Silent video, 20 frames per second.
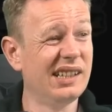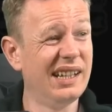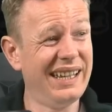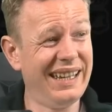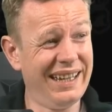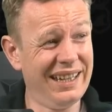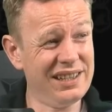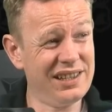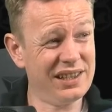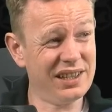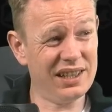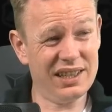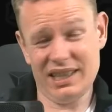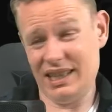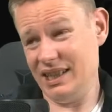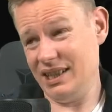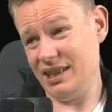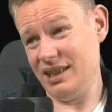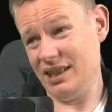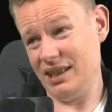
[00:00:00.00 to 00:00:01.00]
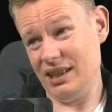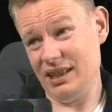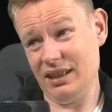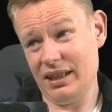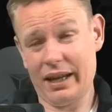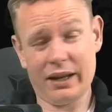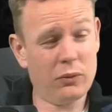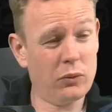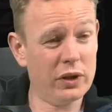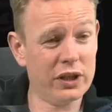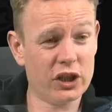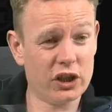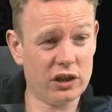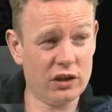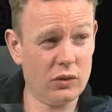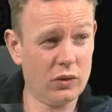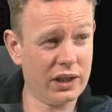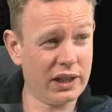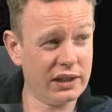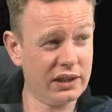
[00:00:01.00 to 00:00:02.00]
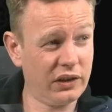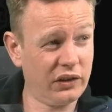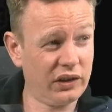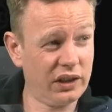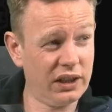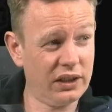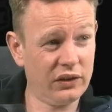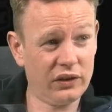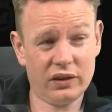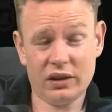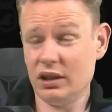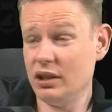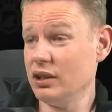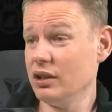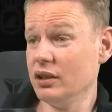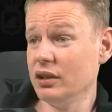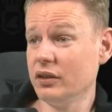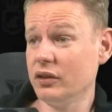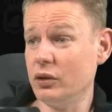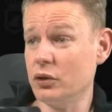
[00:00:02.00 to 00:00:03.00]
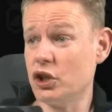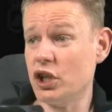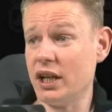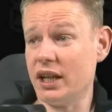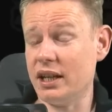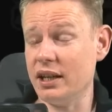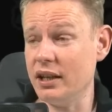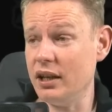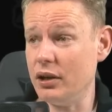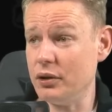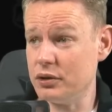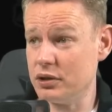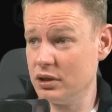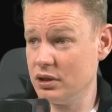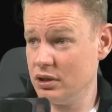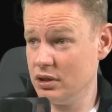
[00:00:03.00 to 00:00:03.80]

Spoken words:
and in a language no one understands. So check it out.